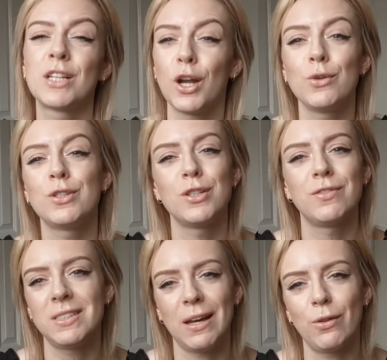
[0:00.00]
is close
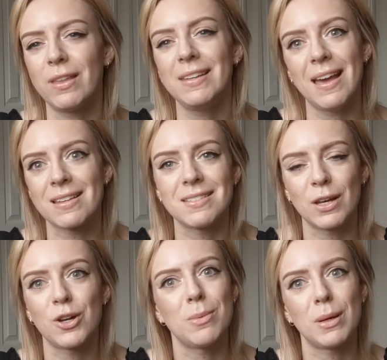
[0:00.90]
enough to tell, then yes,
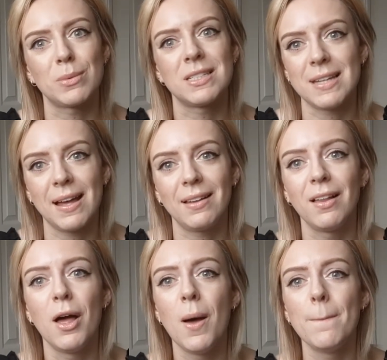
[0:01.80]
they're going to be able to
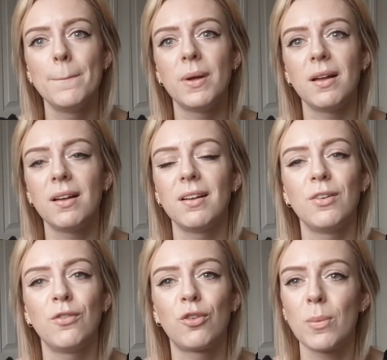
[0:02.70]
tell. But
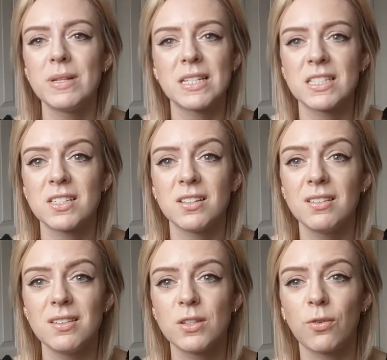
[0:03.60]
from a
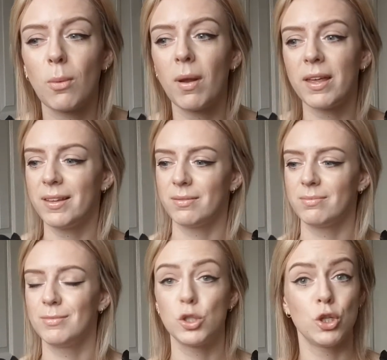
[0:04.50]
distance, from like
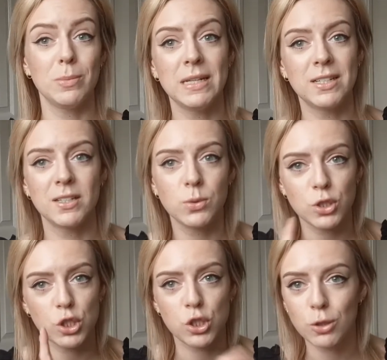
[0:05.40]
2 meters,
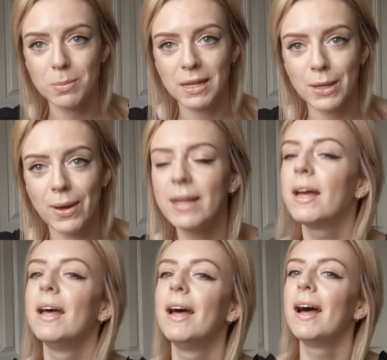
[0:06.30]
which you should be anyway,
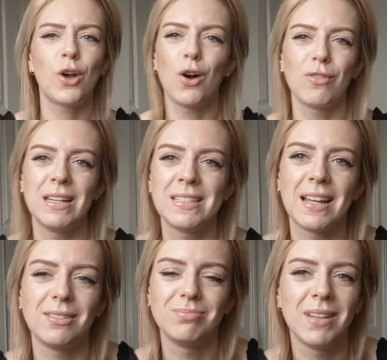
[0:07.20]
you can't really
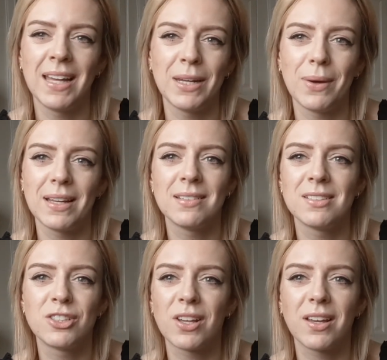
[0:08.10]
tell anyway,
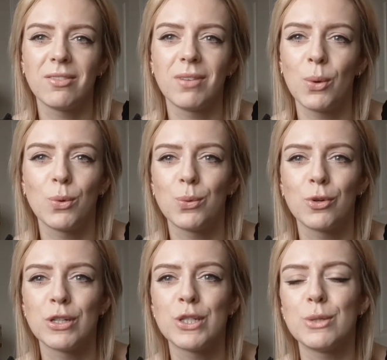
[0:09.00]
so I wouldn't
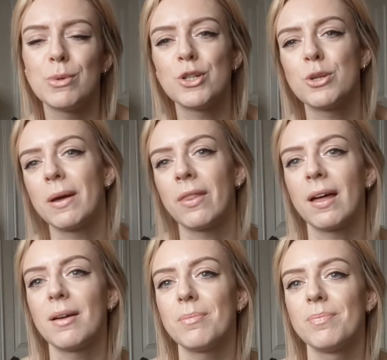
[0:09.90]
worry too much about
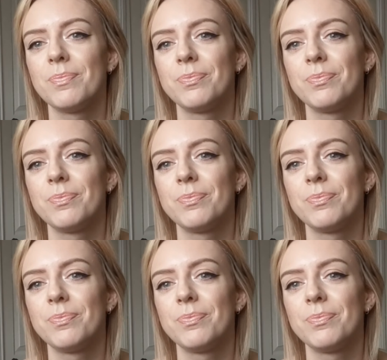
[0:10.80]
that.